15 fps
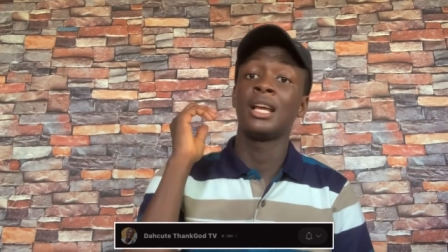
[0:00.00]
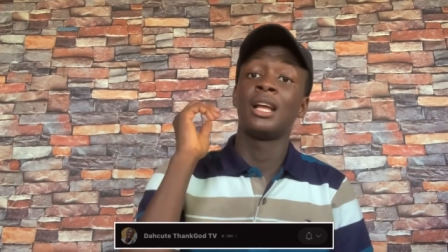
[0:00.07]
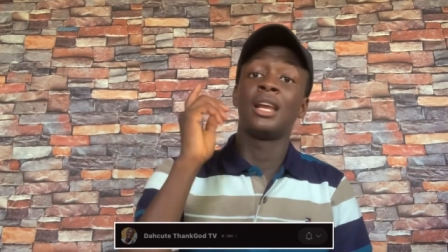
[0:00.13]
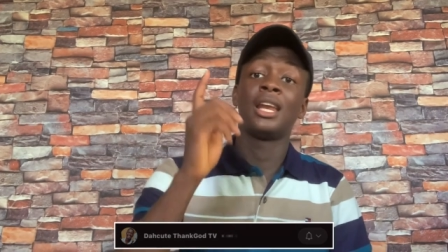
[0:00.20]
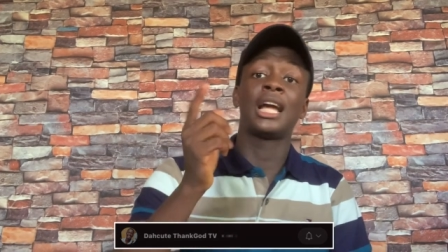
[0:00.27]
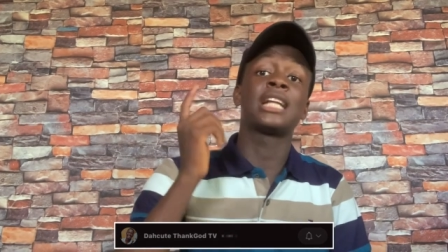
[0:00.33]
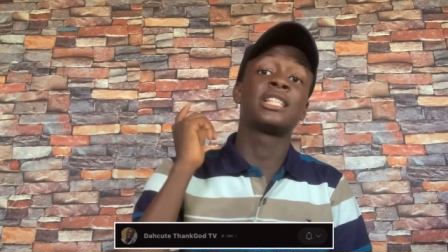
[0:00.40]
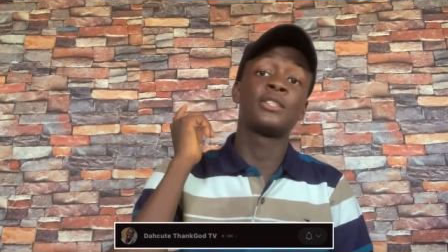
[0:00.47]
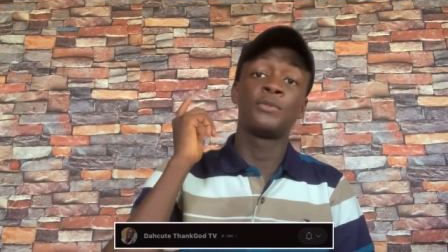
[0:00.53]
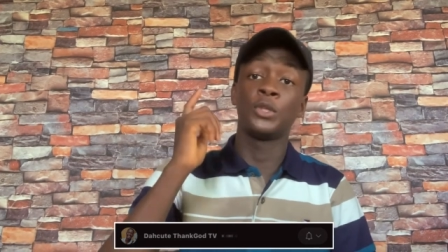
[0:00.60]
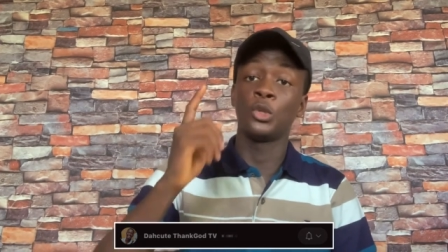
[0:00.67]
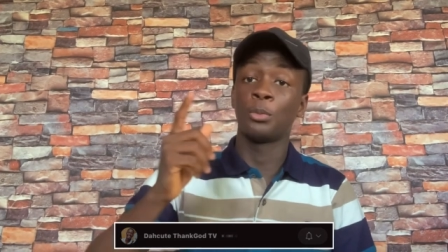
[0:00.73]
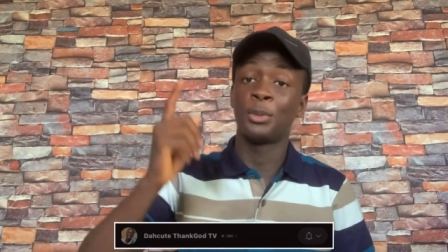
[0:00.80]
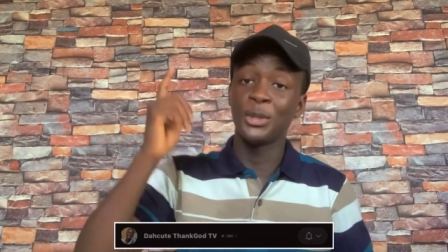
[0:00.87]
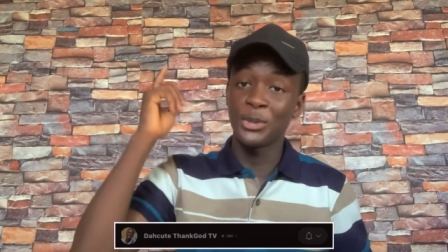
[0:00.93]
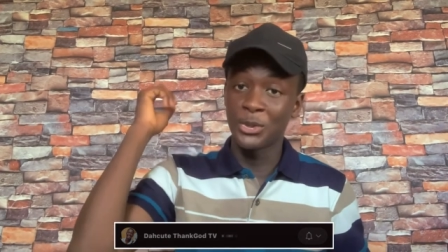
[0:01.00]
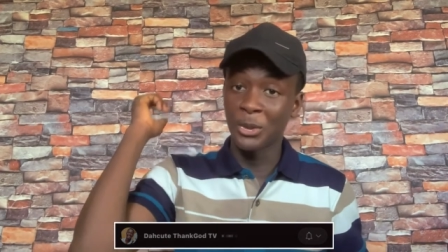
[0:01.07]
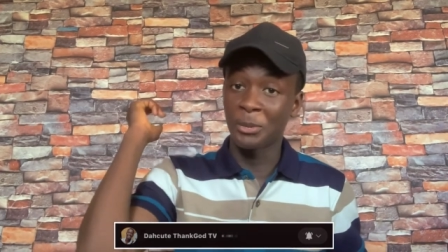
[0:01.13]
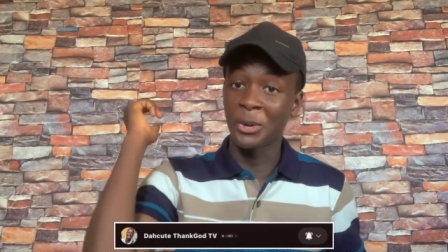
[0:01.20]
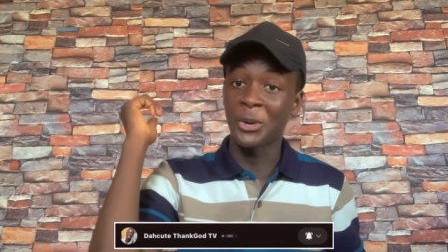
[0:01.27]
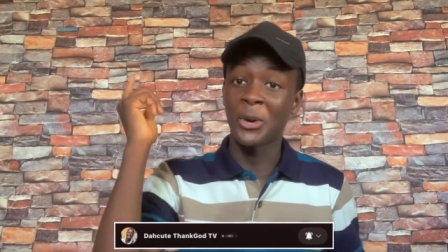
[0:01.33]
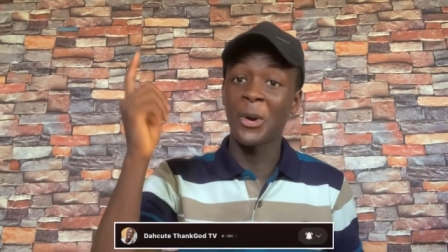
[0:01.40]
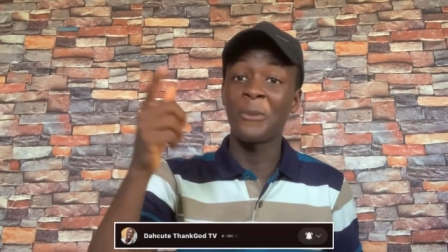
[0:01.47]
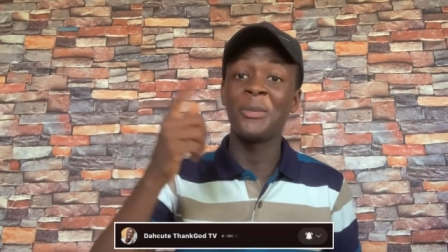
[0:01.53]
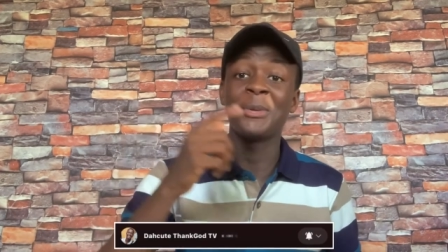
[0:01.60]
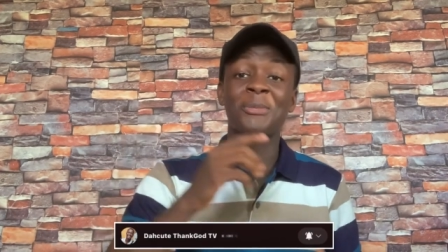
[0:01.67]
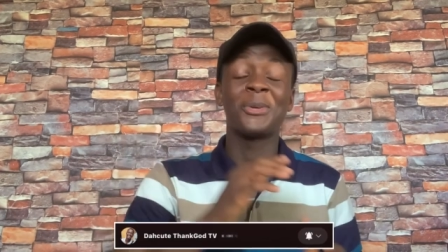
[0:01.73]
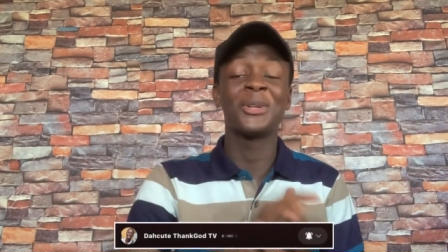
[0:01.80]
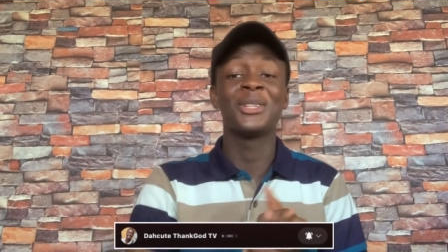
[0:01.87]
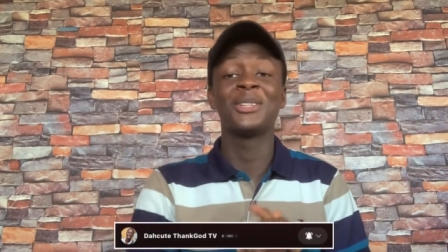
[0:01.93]
like this video please drop a comment
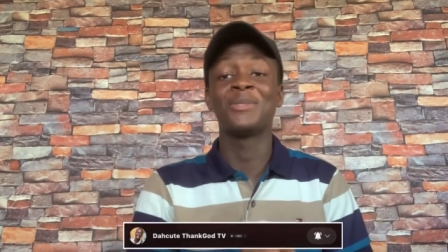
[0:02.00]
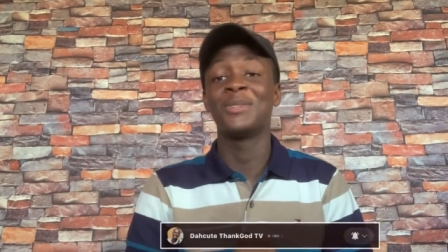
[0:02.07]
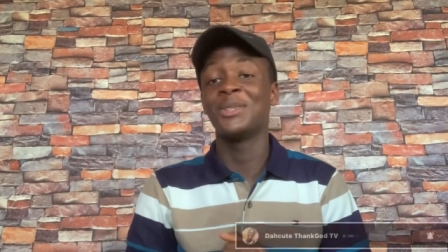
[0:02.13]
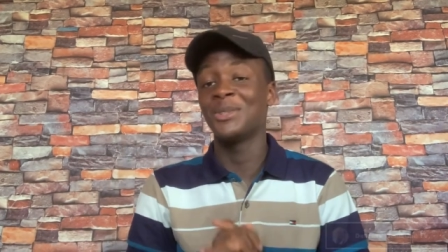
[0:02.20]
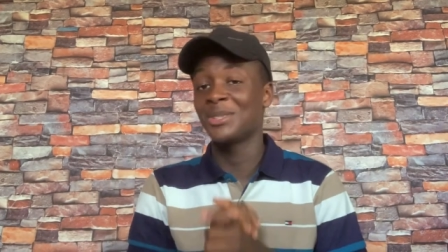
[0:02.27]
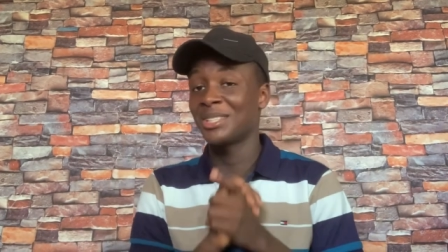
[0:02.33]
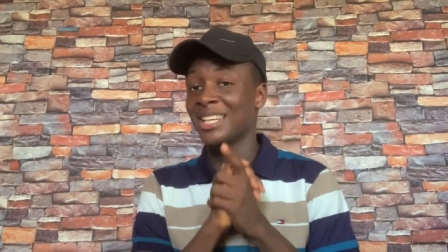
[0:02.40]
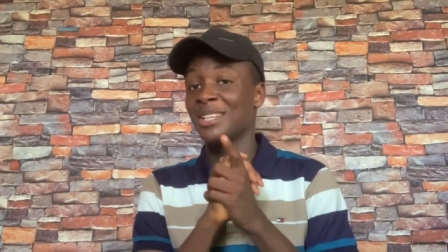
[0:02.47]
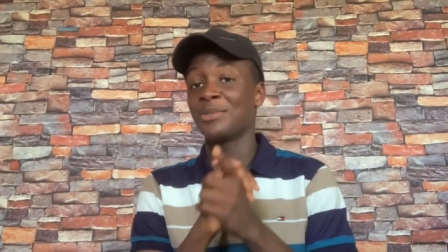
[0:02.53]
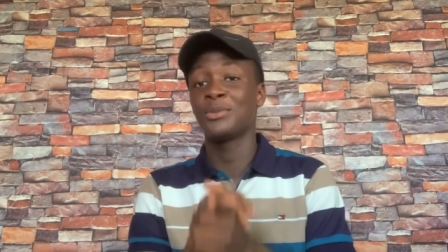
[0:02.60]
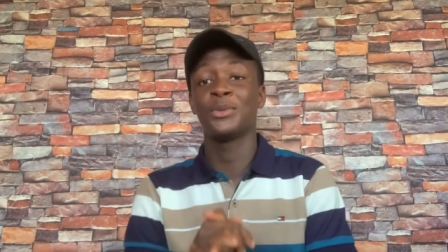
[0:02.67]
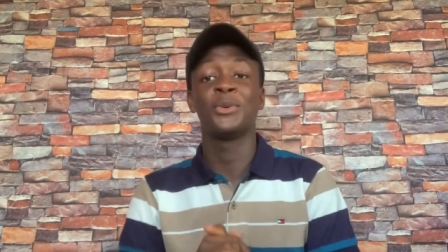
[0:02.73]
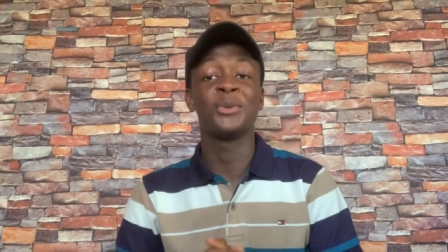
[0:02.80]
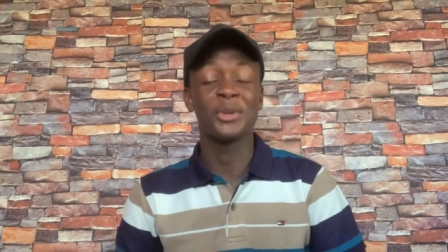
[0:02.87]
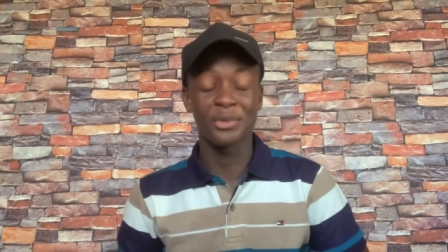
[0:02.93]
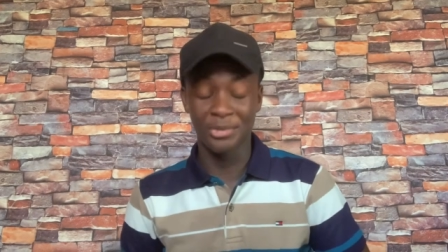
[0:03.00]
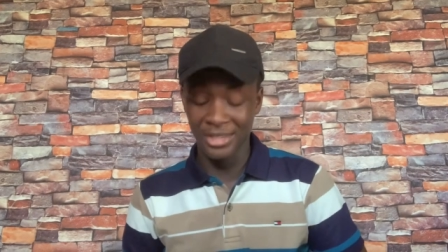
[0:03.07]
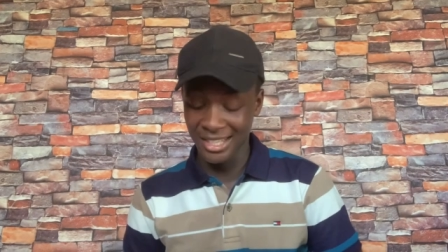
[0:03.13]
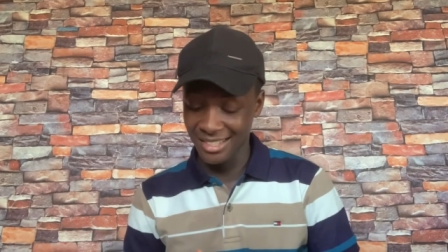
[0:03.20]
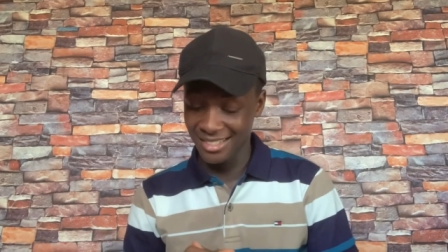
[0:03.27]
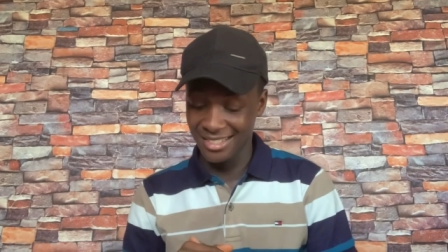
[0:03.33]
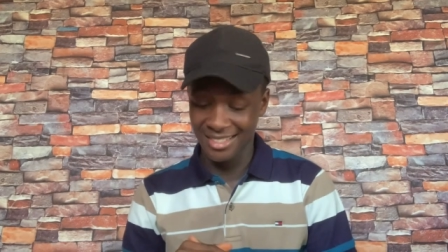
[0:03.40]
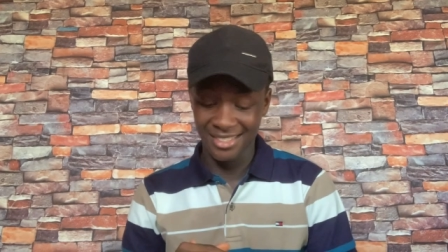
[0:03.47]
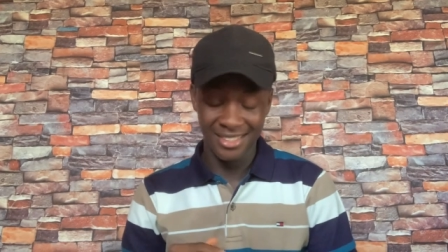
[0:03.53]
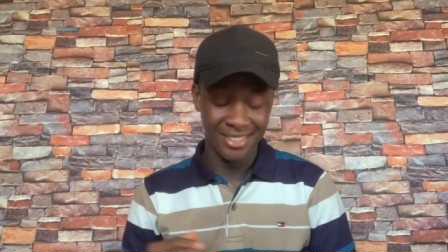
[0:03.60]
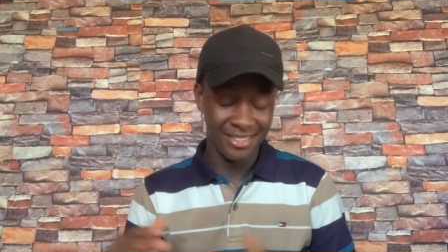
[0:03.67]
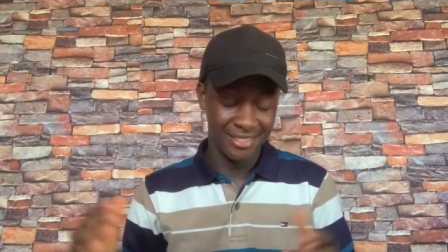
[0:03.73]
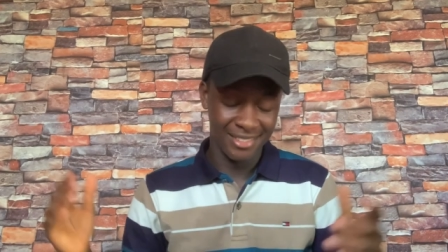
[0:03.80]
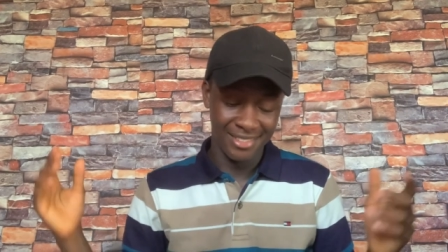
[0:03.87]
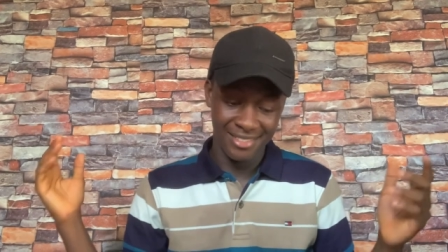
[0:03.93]
on this video share this video with your friends
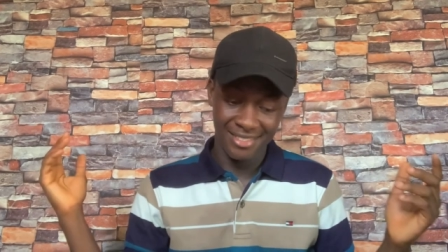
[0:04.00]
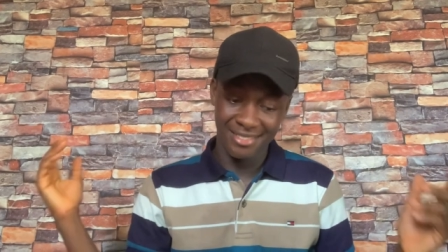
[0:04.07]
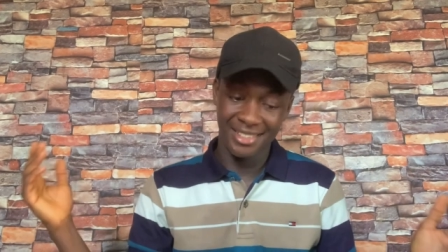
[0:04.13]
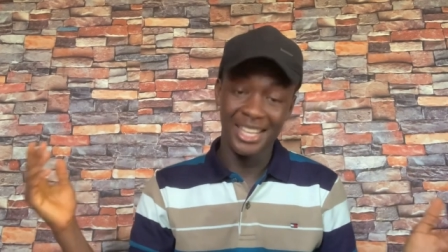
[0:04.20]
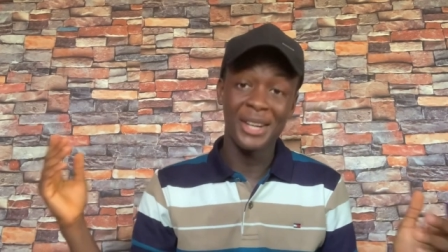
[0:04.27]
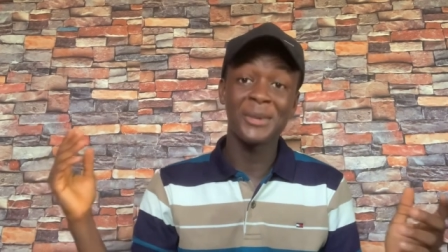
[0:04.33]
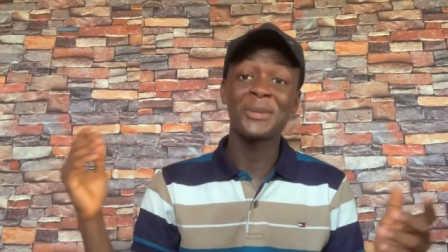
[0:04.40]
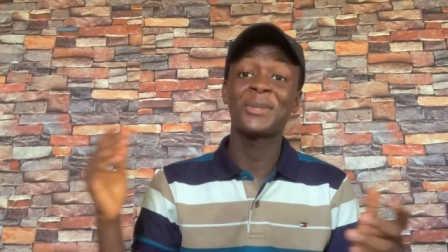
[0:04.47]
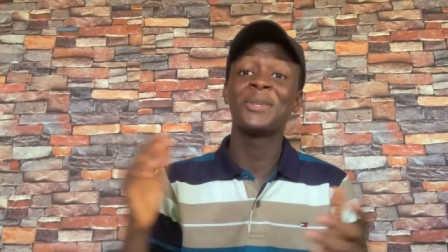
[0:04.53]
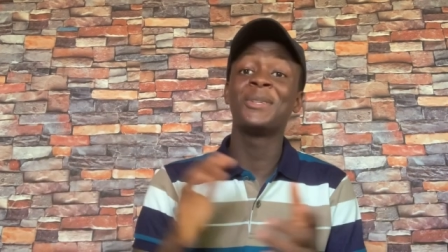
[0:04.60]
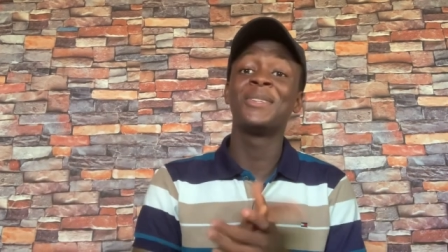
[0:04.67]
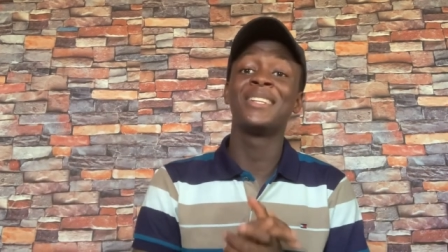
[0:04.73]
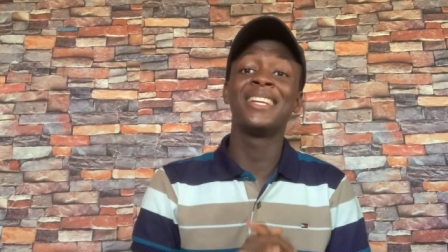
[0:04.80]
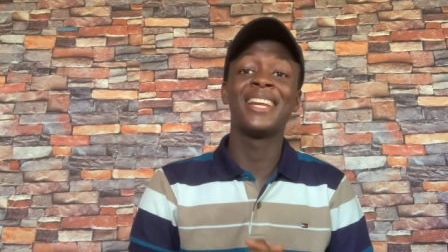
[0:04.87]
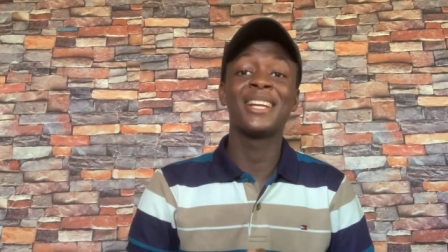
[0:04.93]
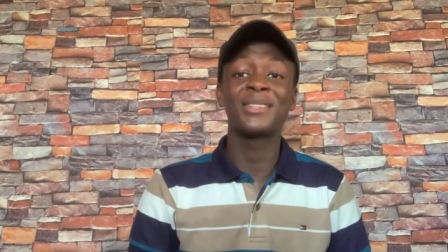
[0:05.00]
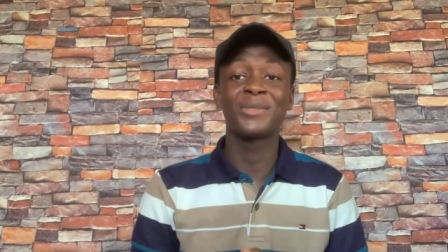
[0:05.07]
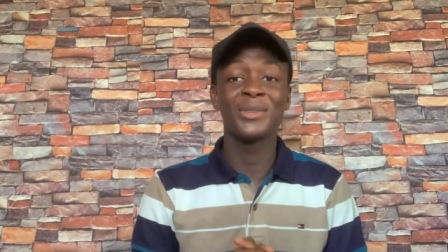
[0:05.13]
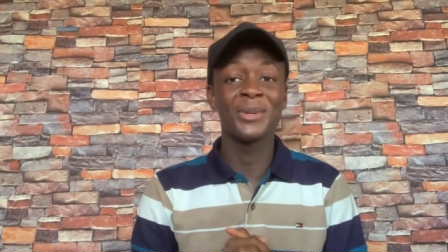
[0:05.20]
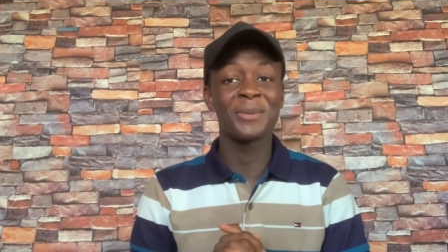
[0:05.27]
I will see you in the next video.